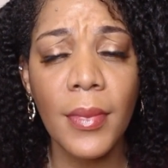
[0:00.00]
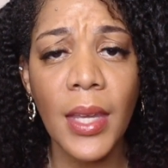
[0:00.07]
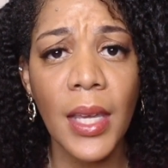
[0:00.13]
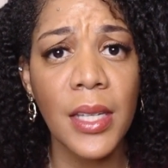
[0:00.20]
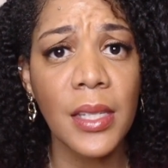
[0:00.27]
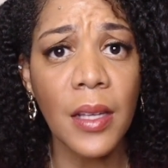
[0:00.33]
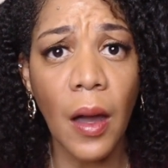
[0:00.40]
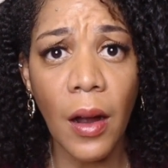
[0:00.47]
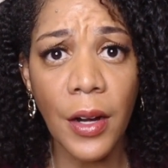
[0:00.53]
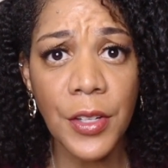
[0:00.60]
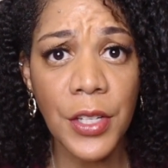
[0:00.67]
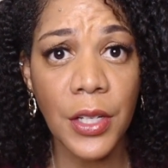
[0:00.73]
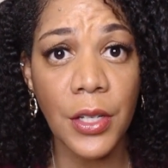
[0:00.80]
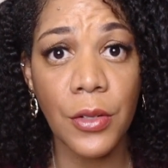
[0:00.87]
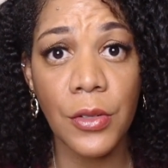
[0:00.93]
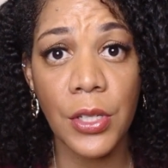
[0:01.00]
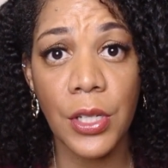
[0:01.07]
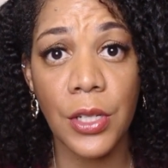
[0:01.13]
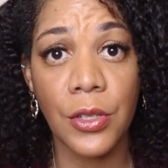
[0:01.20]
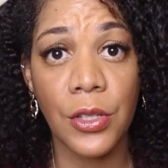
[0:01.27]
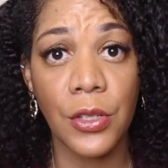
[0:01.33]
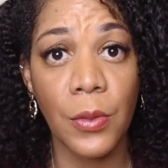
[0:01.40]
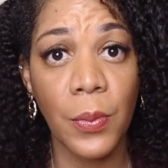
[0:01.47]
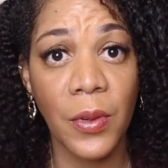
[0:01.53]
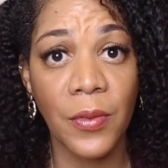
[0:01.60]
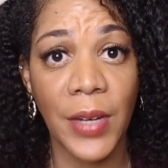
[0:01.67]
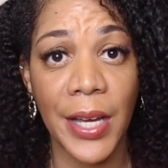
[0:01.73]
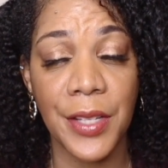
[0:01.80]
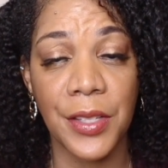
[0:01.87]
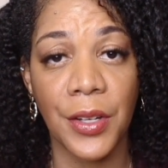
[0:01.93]
It's hard to go to your
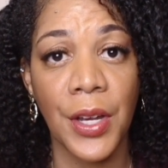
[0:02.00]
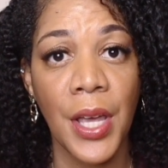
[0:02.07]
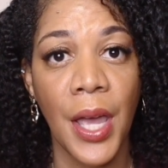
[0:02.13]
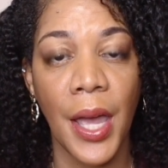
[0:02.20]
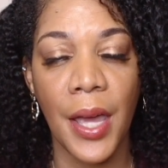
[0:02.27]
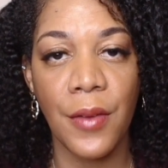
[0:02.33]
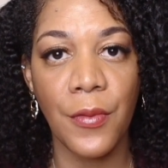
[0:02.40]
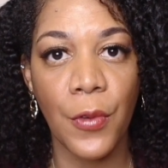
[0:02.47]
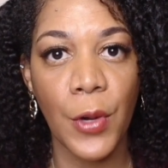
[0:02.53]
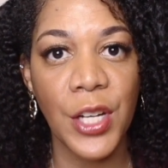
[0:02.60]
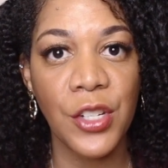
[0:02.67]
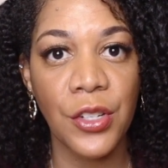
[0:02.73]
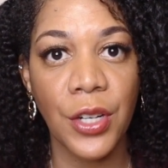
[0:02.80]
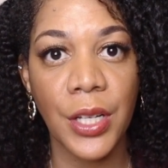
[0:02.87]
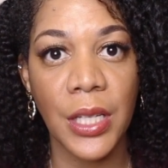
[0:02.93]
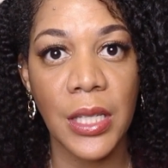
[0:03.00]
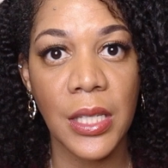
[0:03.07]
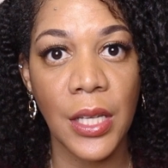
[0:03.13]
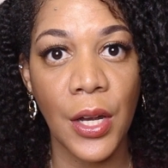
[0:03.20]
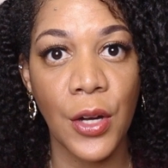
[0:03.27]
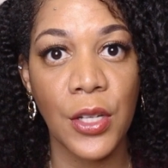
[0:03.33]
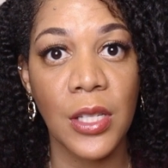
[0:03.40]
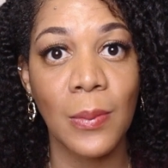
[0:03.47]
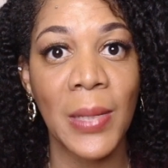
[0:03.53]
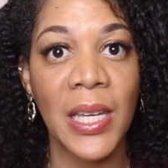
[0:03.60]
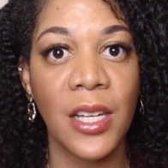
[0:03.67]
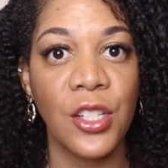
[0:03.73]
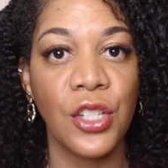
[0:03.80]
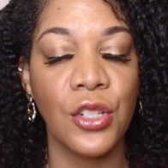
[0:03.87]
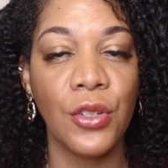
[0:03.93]
supervisor and voice your concerns
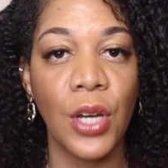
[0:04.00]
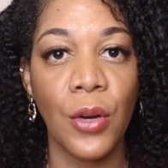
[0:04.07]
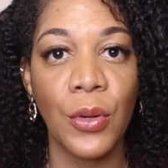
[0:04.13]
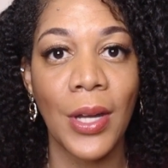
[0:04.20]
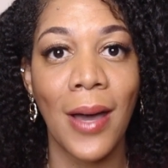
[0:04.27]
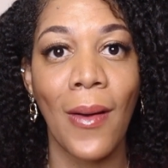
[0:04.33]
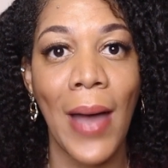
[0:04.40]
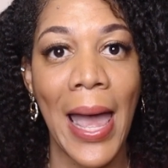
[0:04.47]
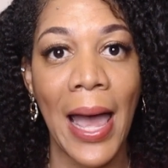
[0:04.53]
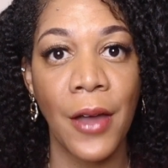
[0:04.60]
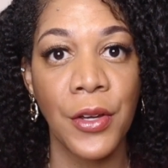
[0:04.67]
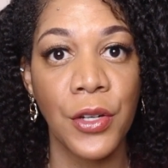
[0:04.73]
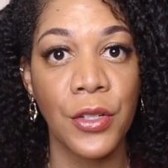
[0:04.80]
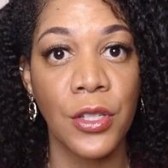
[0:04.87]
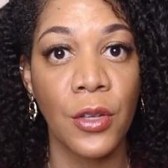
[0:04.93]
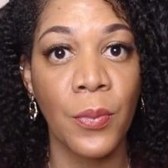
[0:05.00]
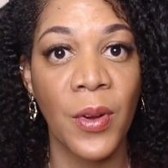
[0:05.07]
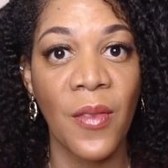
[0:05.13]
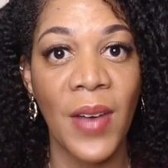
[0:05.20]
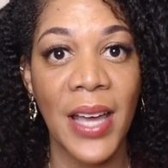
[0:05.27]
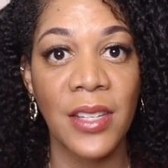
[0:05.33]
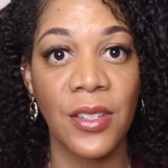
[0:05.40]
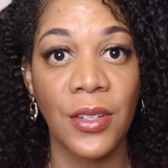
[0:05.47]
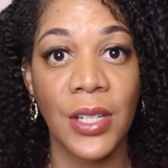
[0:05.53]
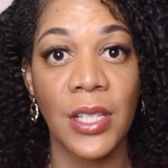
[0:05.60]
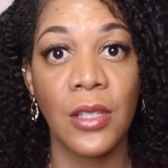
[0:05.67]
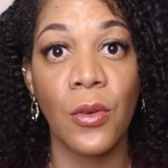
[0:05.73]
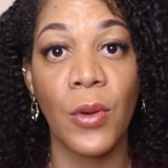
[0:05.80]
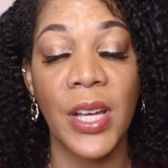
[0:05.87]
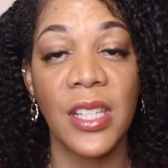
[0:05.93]
because you don't know how your supervisor
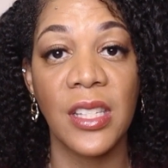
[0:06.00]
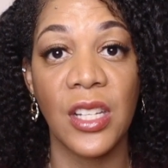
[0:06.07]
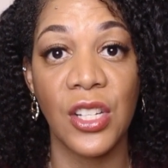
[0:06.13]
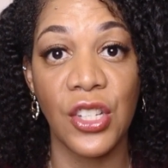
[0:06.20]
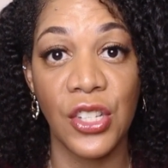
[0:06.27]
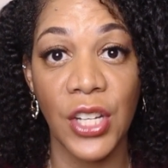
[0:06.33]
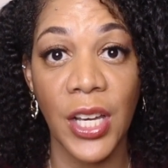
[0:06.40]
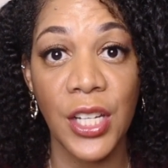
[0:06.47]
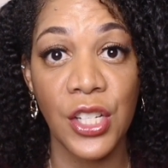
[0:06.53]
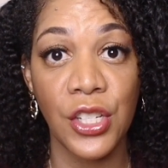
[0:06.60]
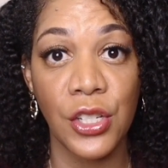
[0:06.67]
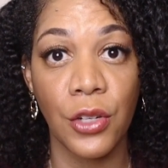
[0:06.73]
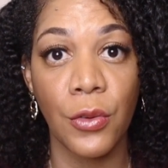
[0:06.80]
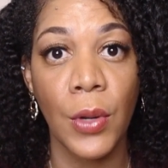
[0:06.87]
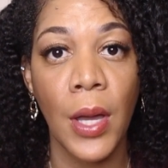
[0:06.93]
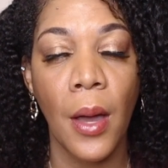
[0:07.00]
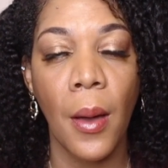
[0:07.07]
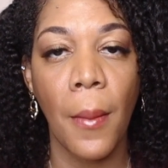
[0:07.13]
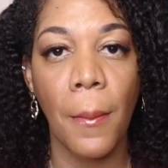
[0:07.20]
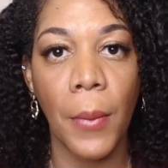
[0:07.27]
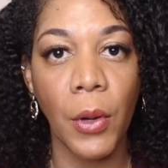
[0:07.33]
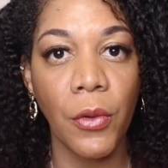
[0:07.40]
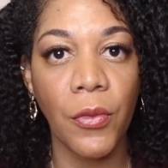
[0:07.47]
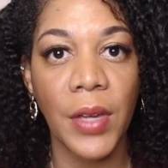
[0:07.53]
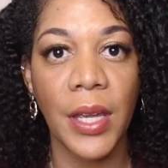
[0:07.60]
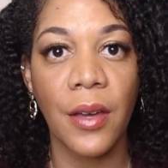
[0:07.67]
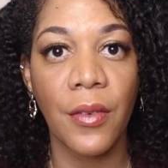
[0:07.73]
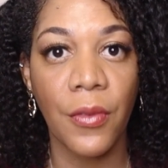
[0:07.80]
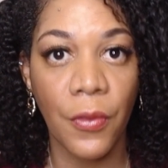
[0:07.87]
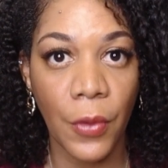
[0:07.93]
is going to judge you
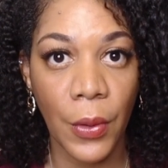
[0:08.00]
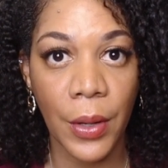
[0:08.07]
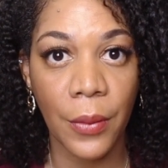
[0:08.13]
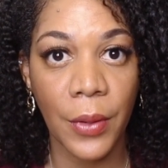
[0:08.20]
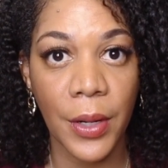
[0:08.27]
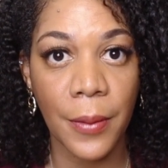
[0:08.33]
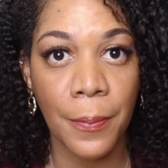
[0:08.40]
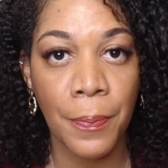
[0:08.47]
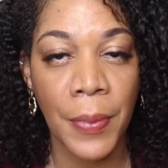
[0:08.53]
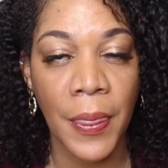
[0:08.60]
moving forward.